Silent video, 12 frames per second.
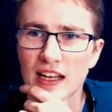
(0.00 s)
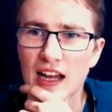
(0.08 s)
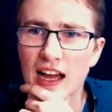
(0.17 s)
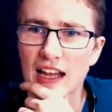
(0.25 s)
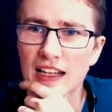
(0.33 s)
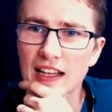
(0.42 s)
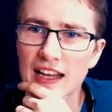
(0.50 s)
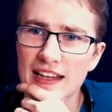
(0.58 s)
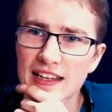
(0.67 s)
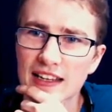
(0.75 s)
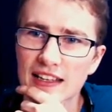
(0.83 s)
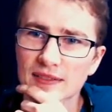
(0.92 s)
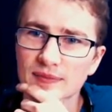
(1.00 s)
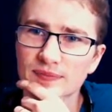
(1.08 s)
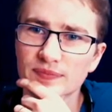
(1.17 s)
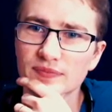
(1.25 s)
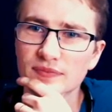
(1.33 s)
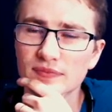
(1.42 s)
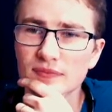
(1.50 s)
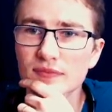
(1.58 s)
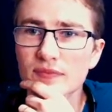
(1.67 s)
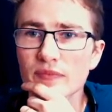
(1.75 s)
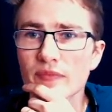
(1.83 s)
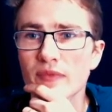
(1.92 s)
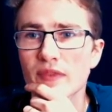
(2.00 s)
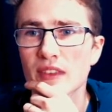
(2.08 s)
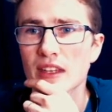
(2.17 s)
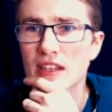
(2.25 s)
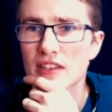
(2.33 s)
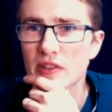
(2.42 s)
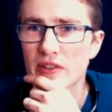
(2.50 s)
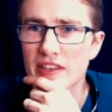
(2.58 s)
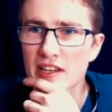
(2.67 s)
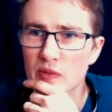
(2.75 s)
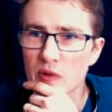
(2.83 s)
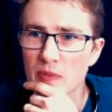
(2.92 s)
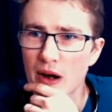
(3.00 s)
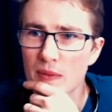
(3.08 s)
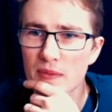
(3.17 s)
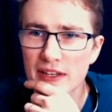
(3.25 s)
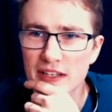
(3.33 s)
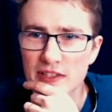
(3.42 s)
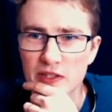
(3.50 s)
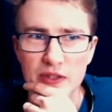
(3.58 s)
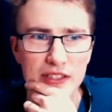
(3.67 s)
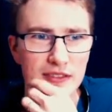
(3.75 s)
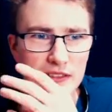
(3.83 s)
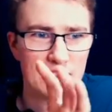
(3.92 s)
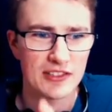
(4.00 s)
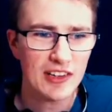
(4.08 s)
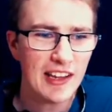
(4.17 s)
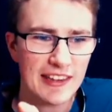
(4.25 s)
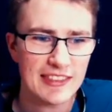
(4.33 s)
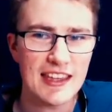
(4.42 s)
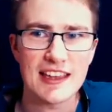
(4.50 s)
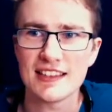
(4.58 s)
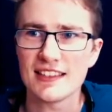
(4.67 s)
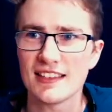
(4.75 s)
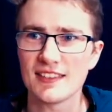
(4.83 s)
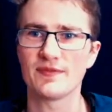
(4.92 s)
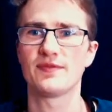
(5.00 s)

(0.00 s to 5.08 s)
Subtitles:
I like it. So I think we're probably going to do it sort of like this.